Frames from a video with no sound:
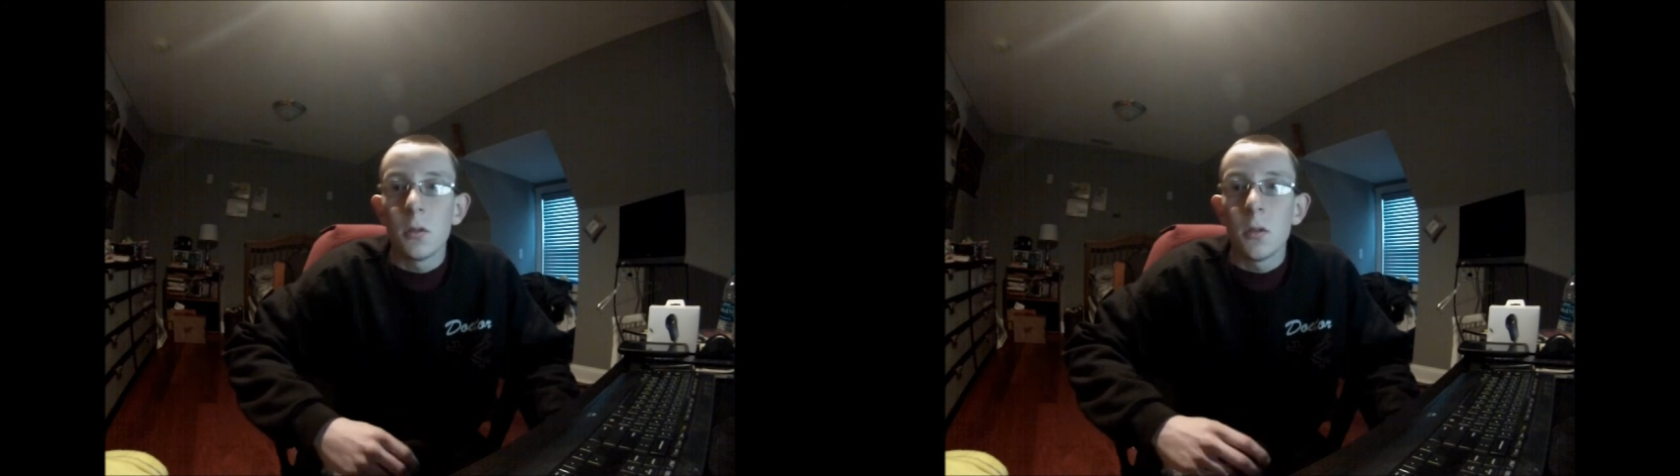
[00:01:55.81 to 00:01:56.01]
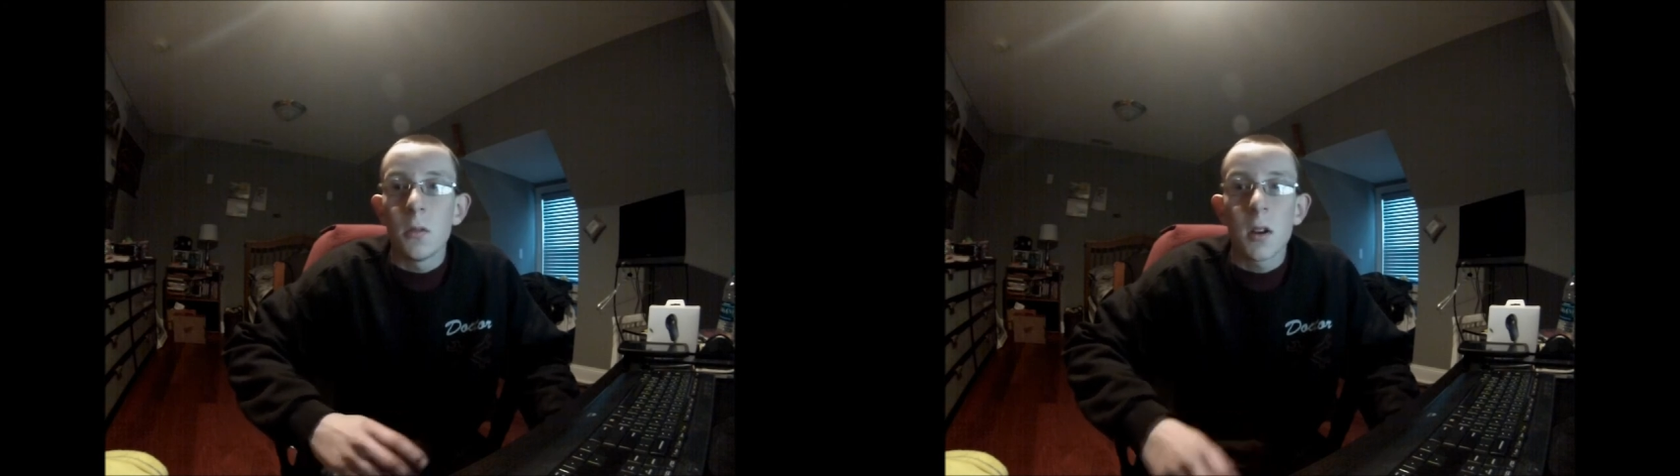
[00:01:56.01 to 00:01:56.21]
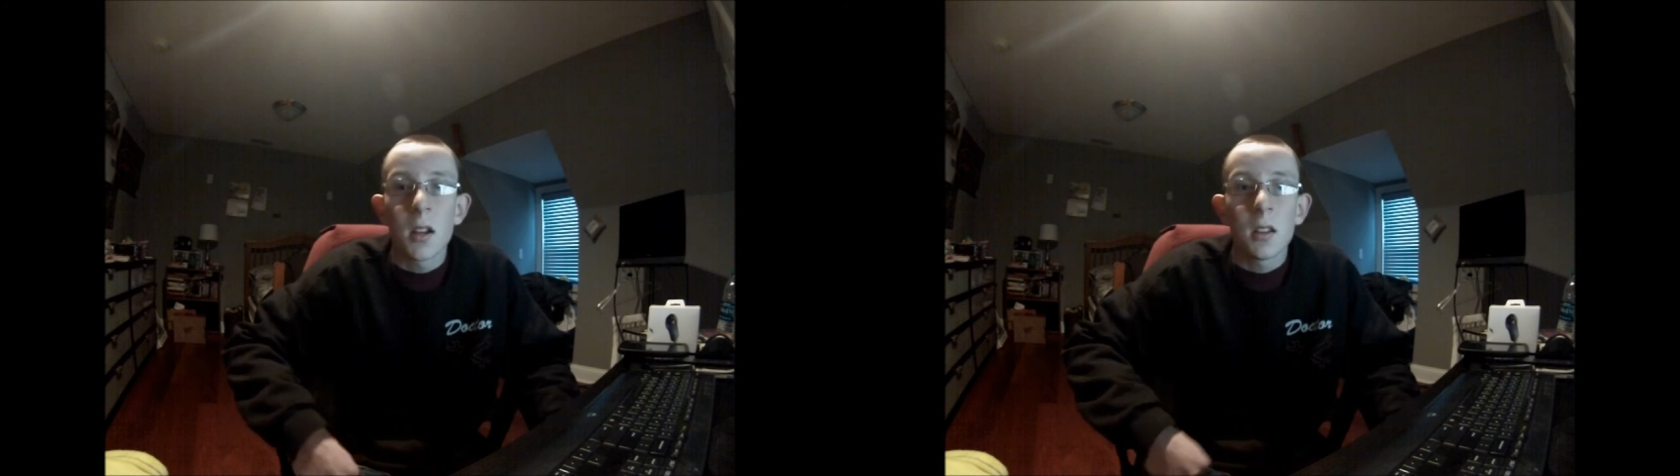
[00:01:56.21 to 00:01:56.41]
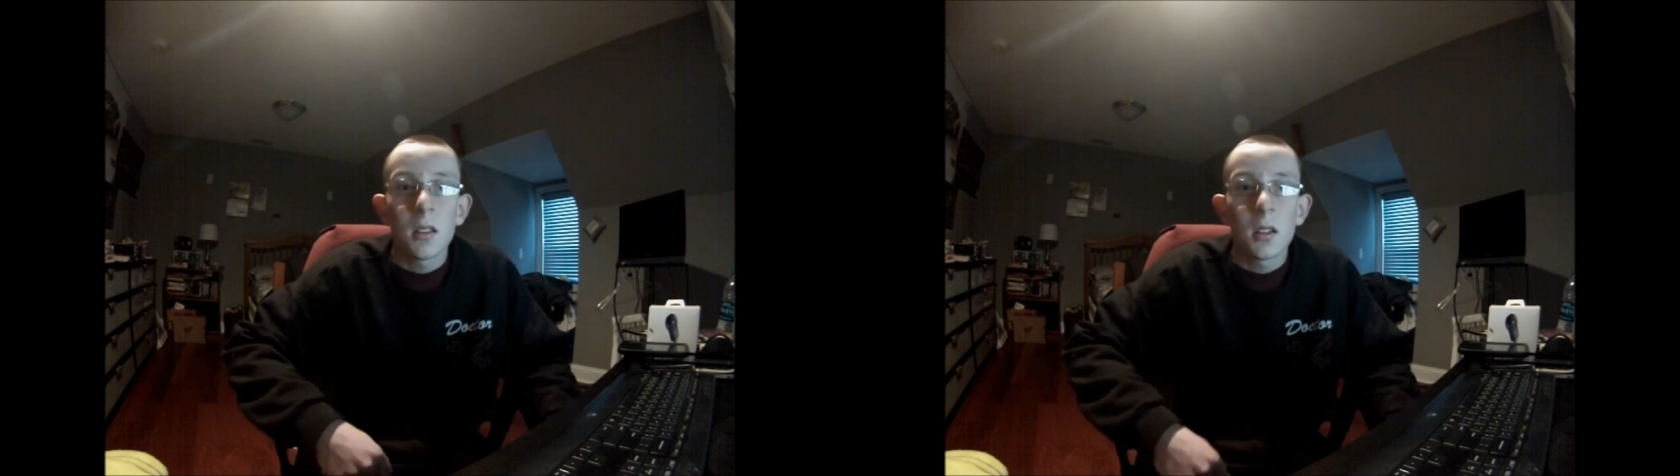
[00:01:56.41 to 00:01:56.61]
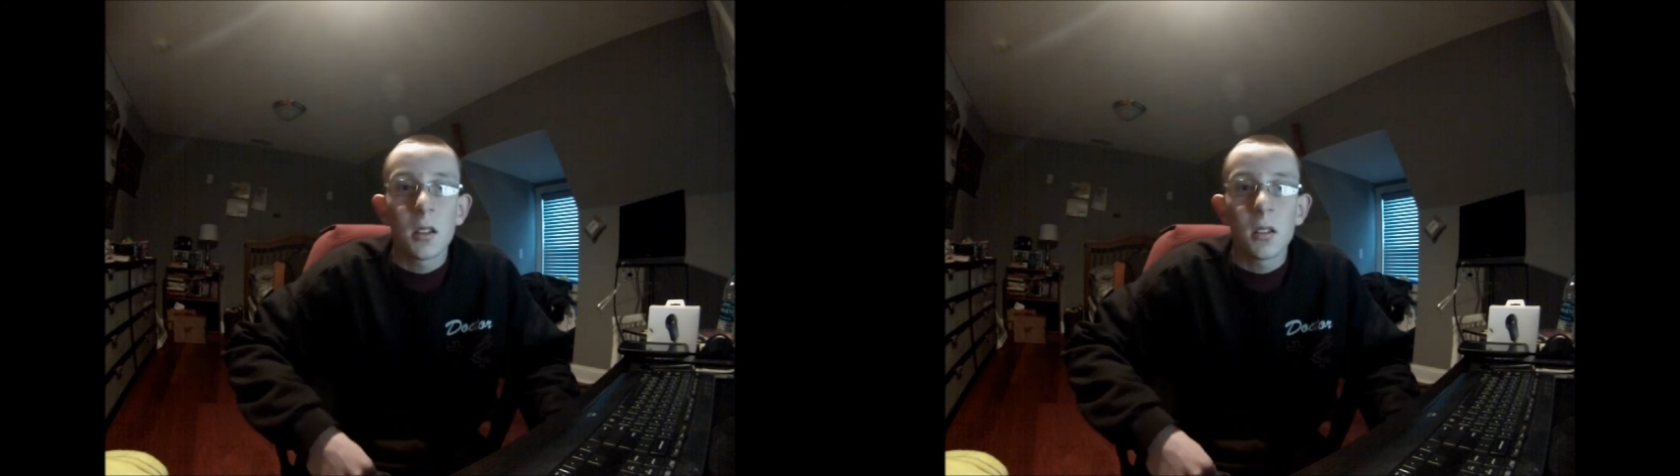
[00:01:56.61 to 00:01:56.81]
do
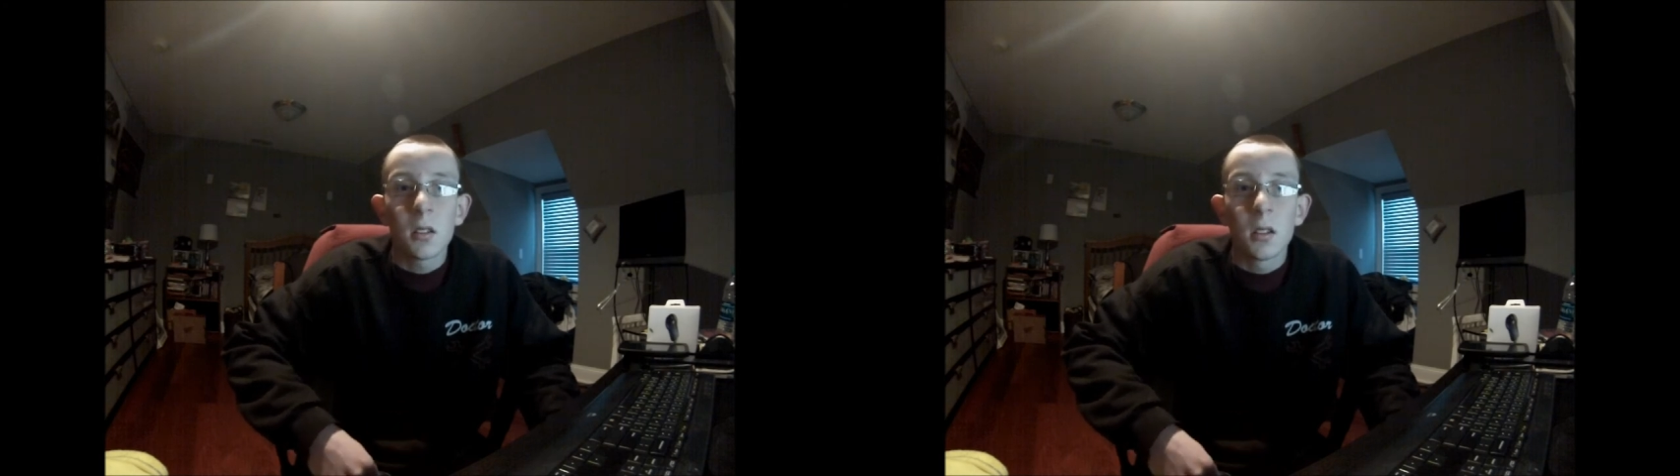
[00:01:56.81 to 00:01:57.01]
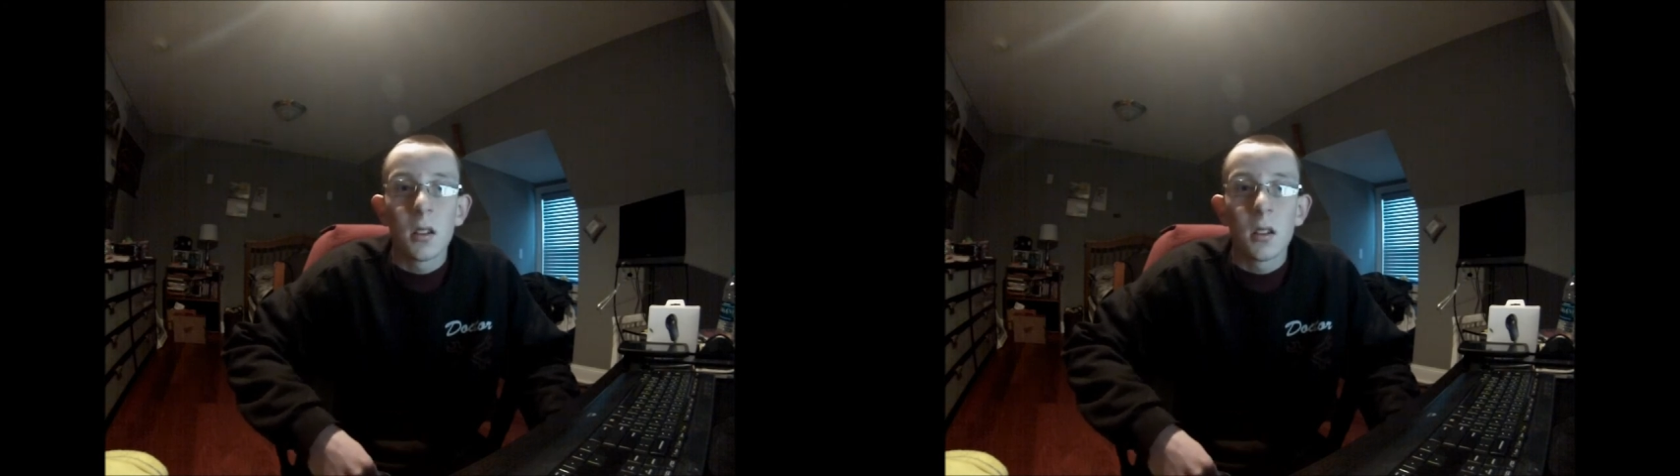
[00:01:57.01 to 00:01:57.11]
anything.